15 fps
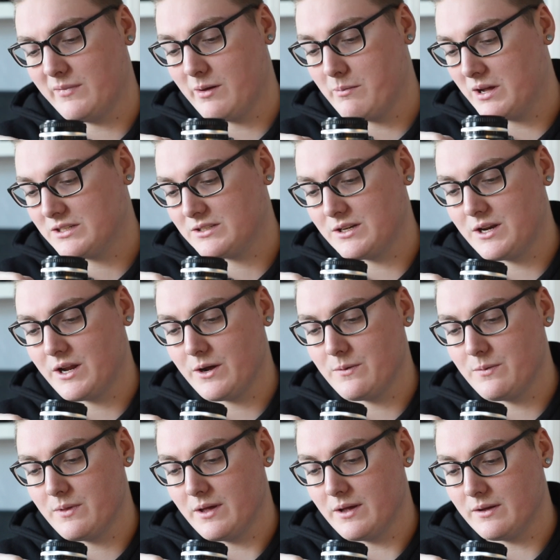They must have
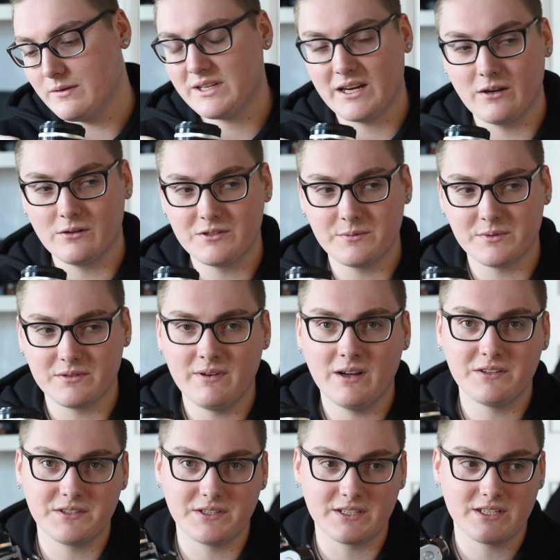known that technology was
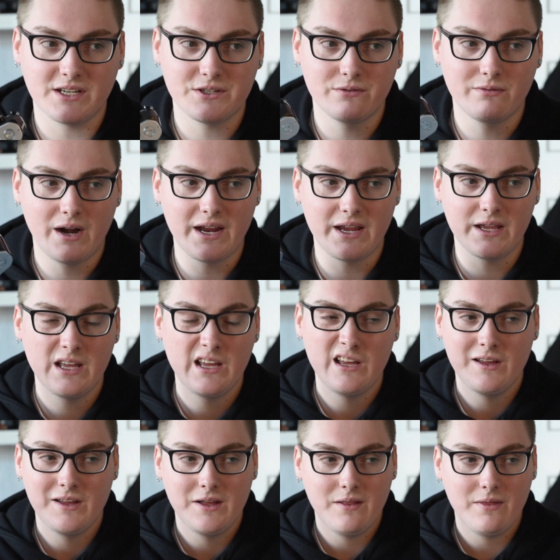advancing at such a rate
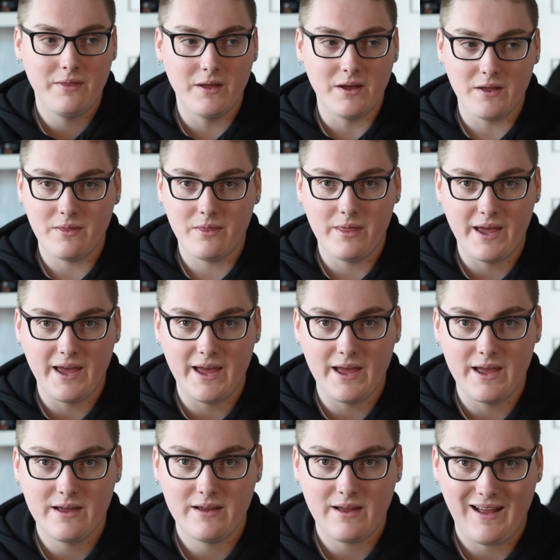that
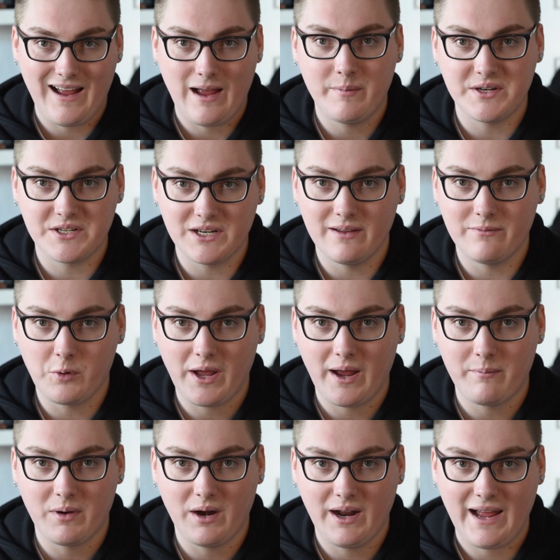their amateur level
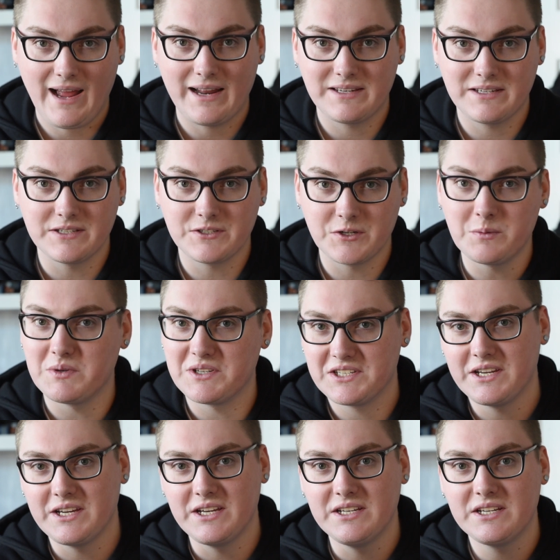camera had to
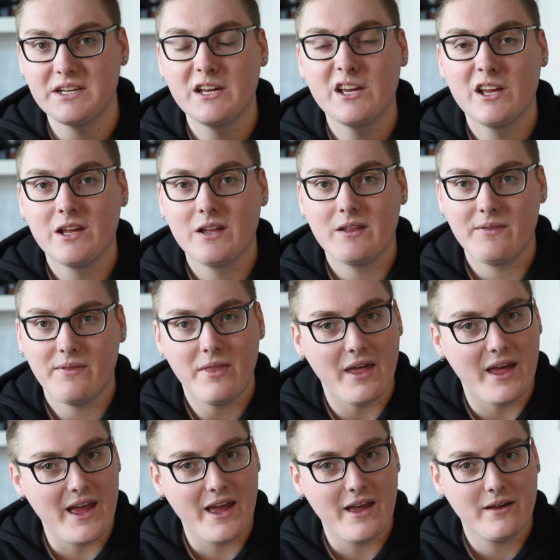supersede
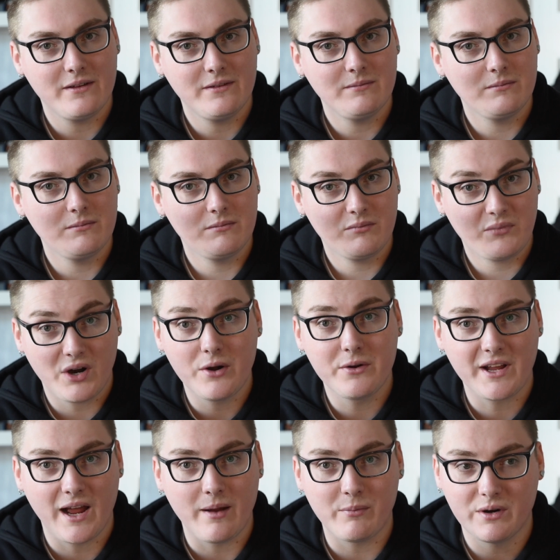their pro
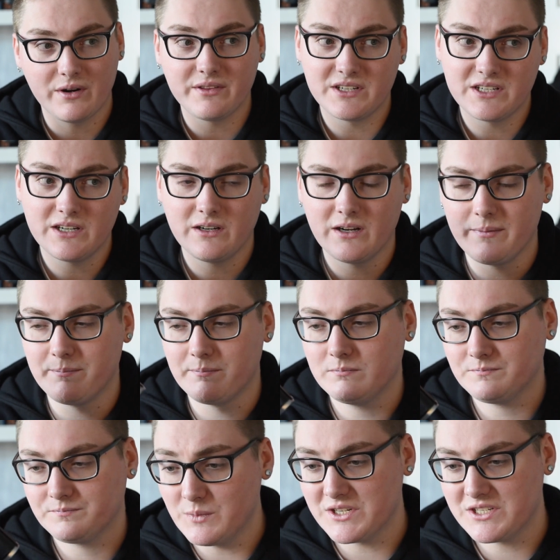camera at the time,
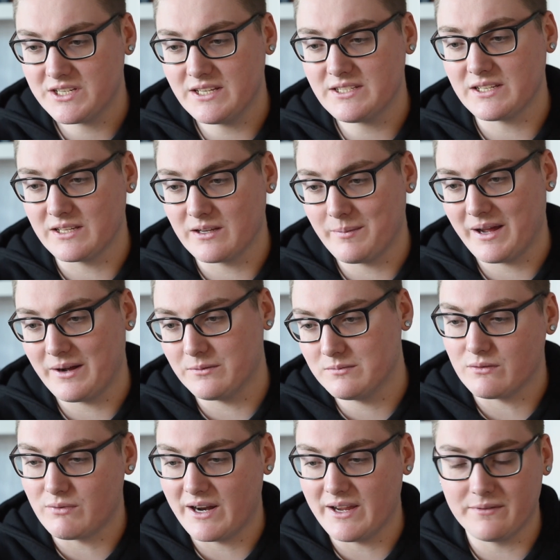which says something about
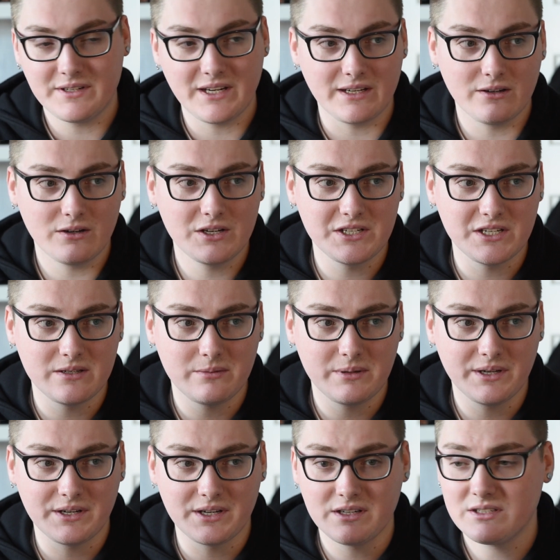the rate of technology, to
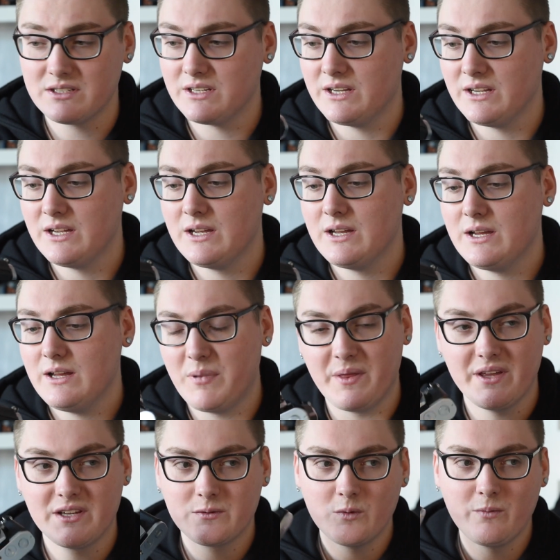be honest. But
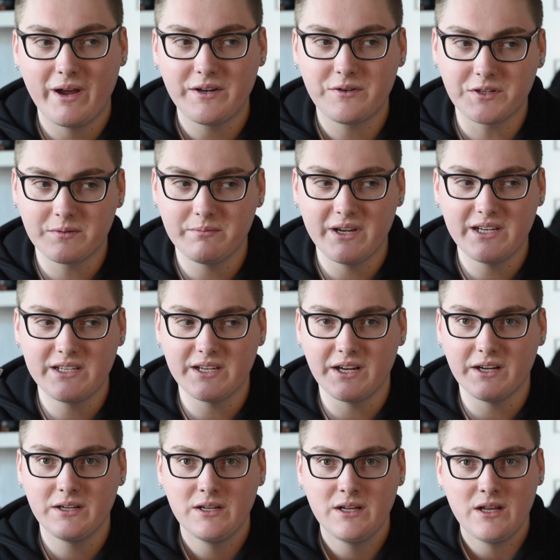this will matrix
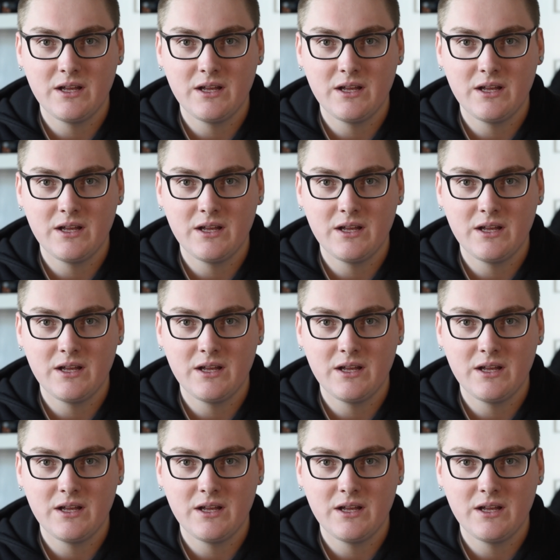meter